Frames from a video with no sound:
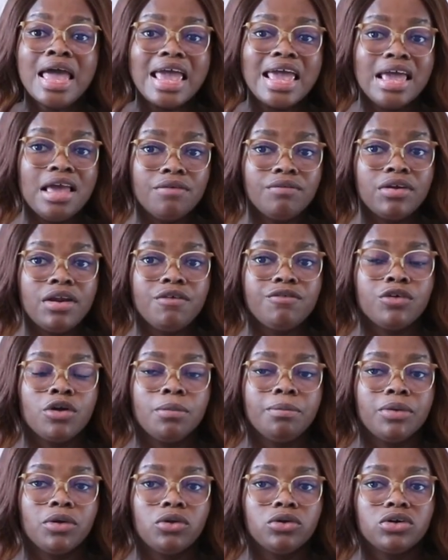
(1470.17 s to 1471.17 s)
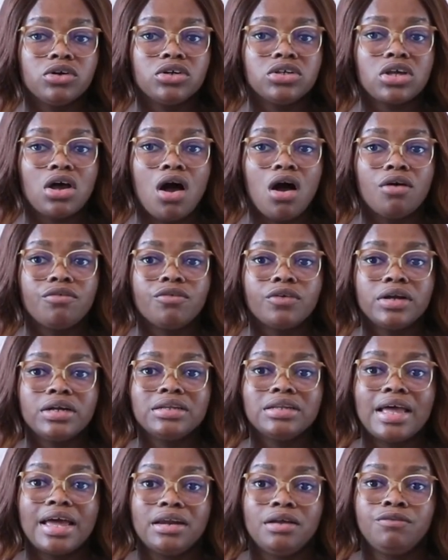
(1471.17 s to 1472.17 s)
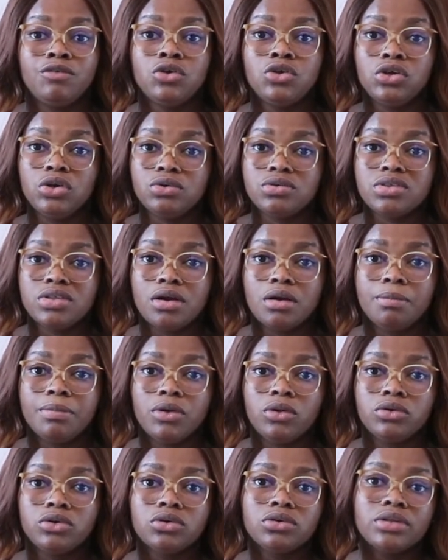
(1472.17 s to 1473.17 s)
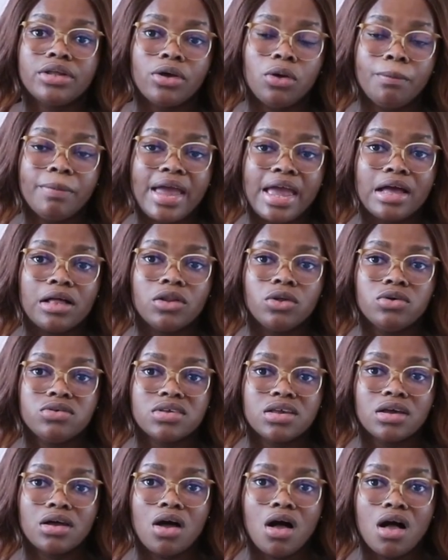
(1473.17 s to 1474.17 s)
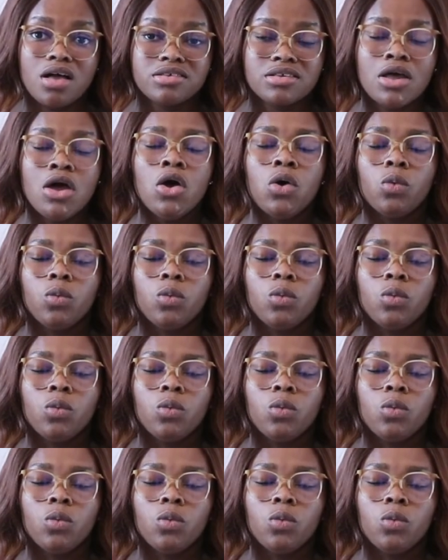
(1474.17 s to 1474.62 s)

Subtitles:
Even if your builder is offering that if you use their builder, they'll pay closing costs,